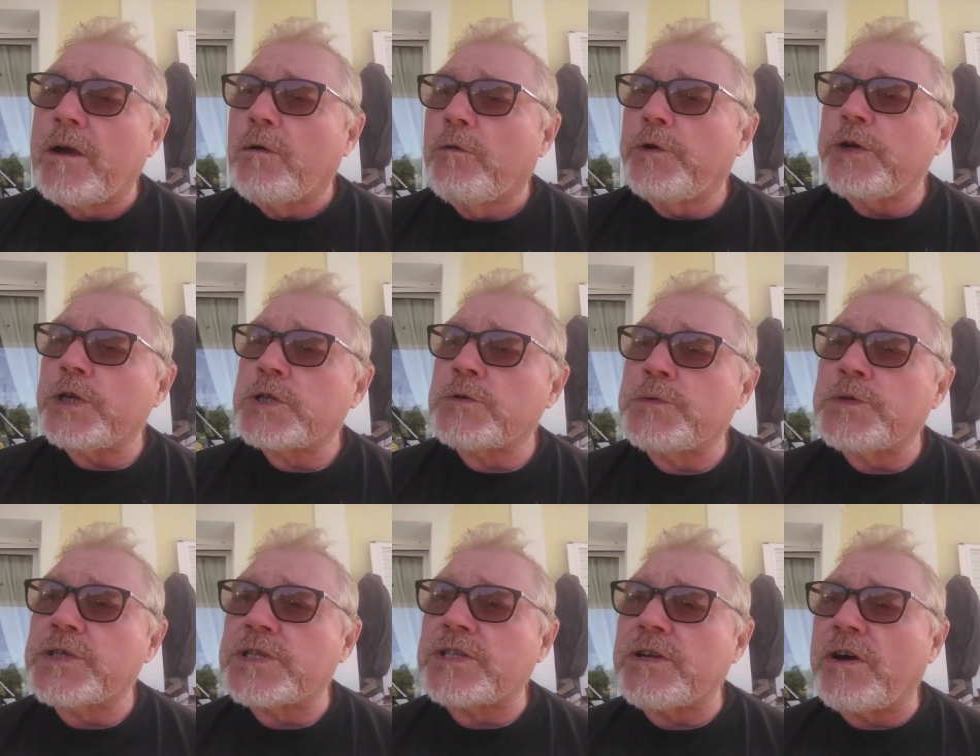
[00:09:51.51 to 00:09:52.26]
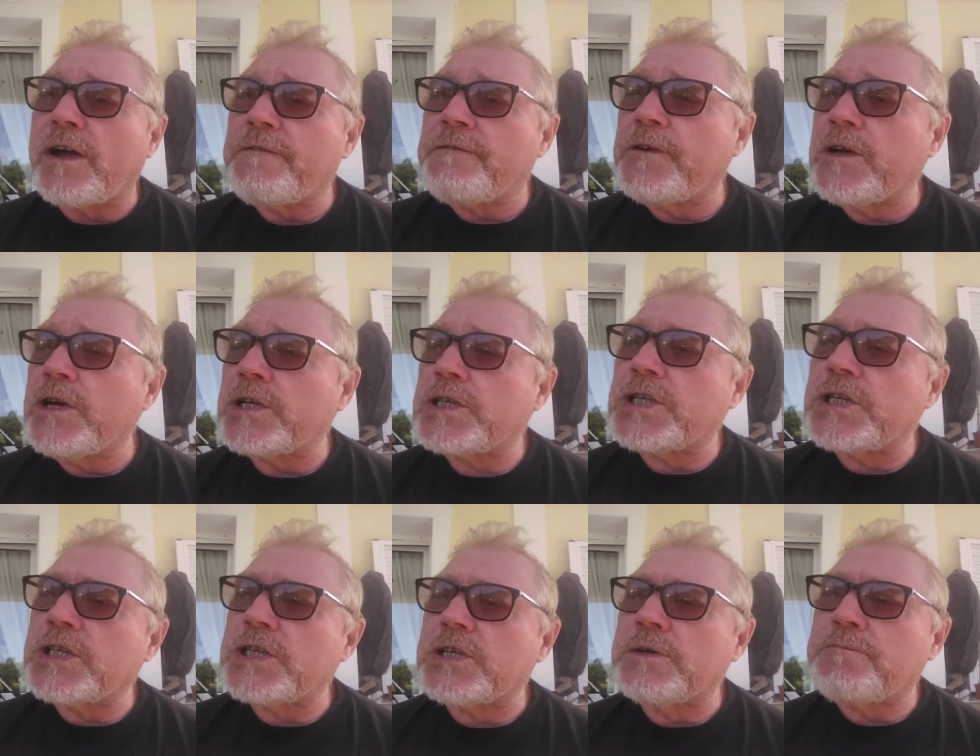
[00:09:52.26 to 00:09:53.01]
which was
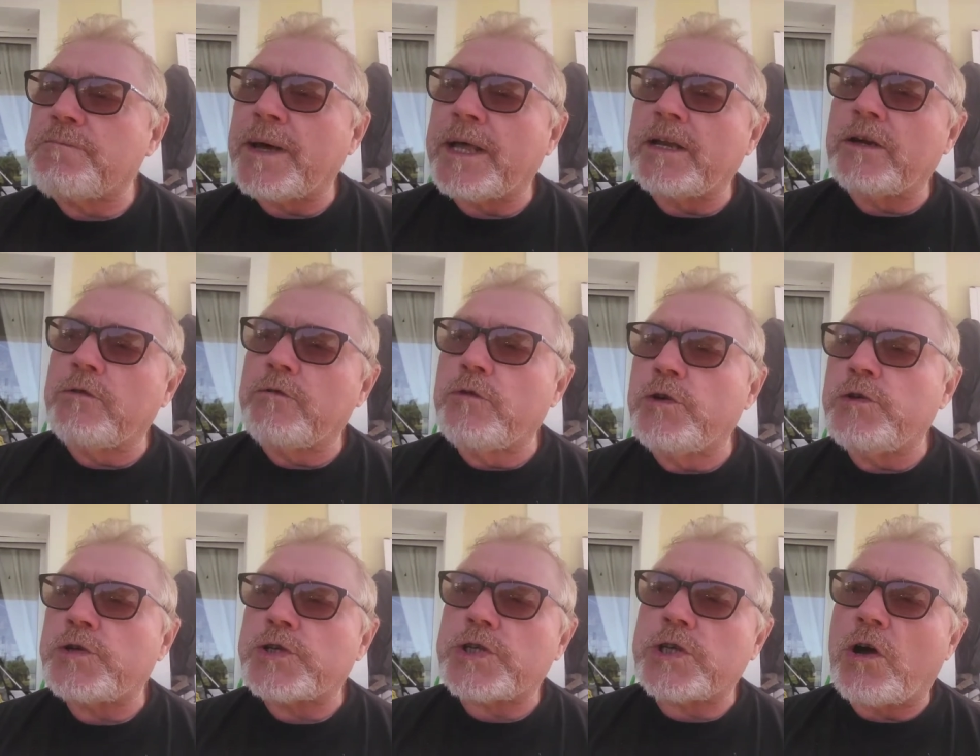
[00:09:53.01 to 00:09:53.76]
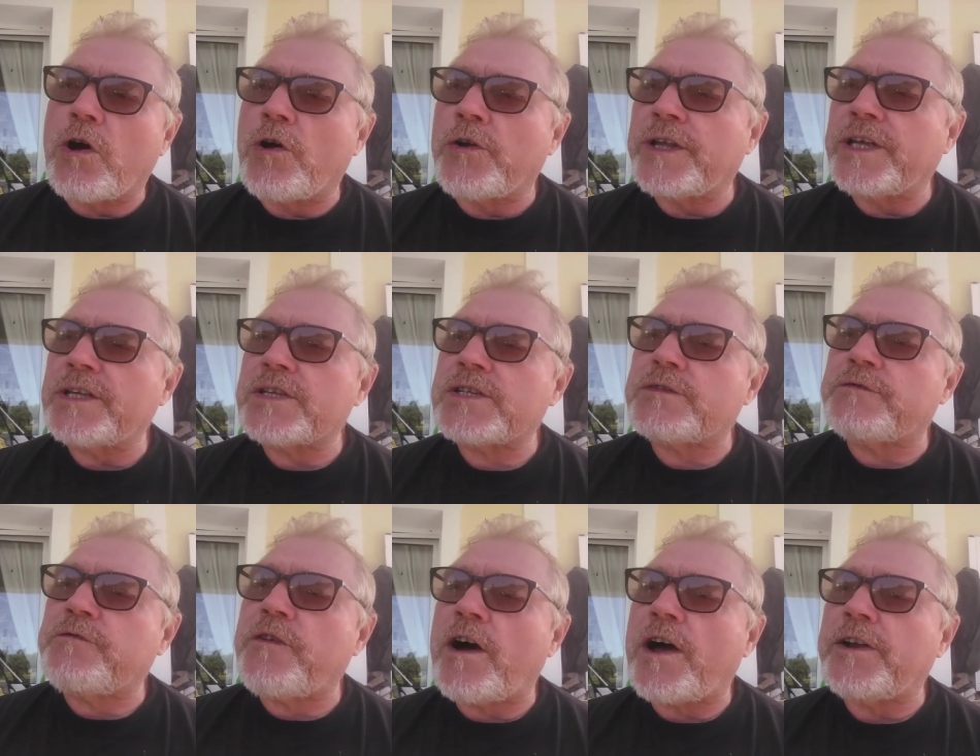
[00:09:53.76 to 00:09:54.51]
diverted to Belarus on its
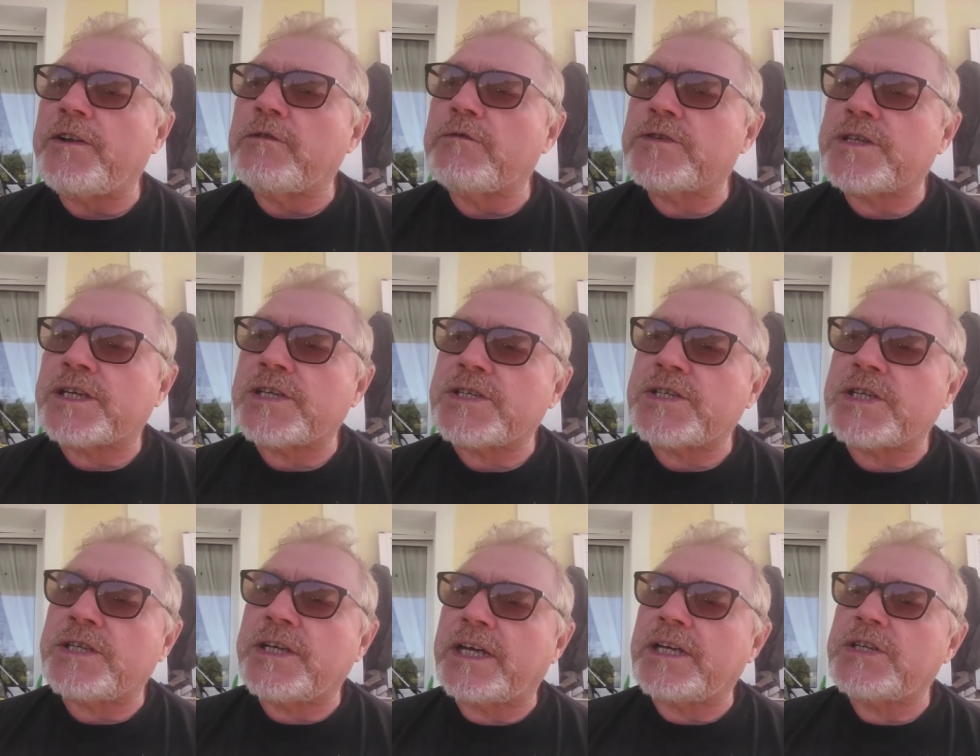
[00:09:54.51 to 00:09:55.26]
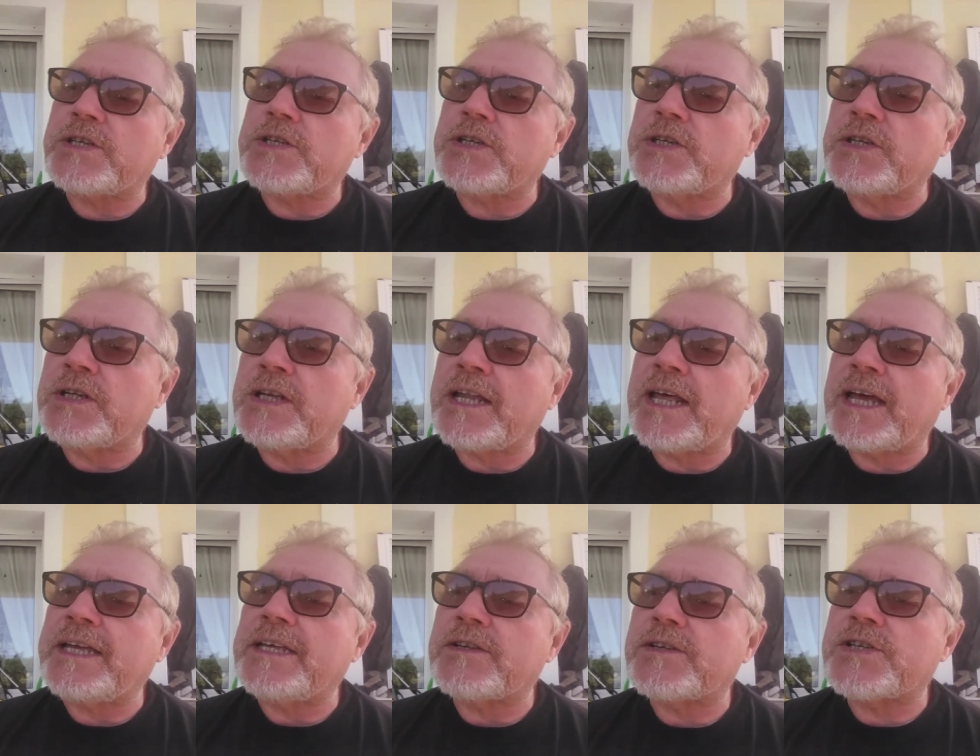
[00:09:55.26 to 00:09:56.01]
final destination
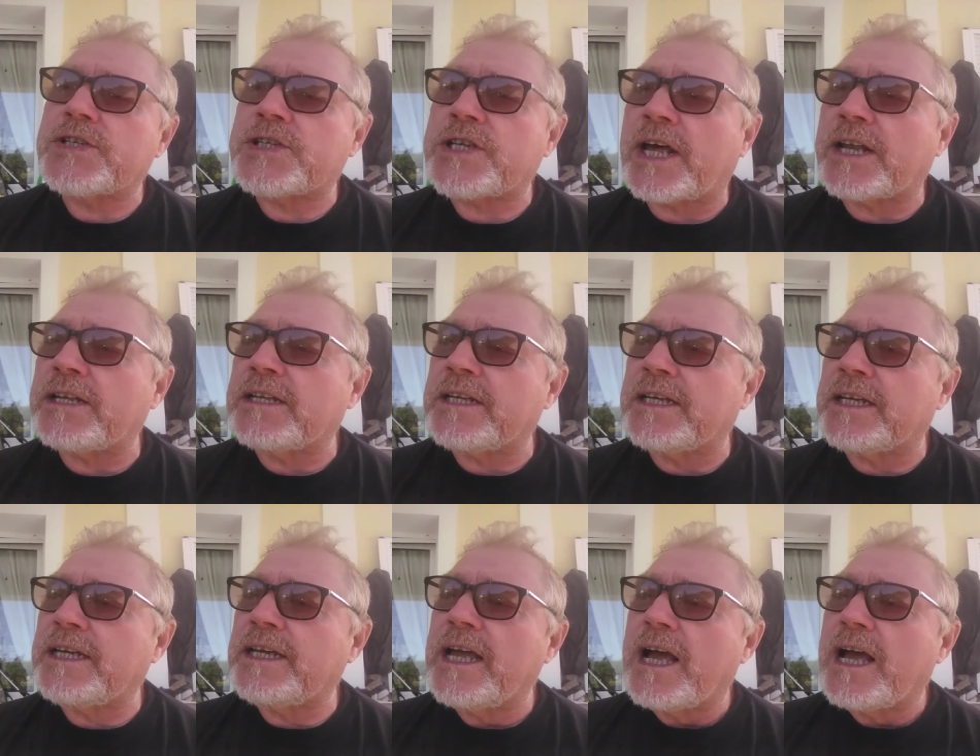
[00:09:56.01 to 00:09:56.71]
late Sunday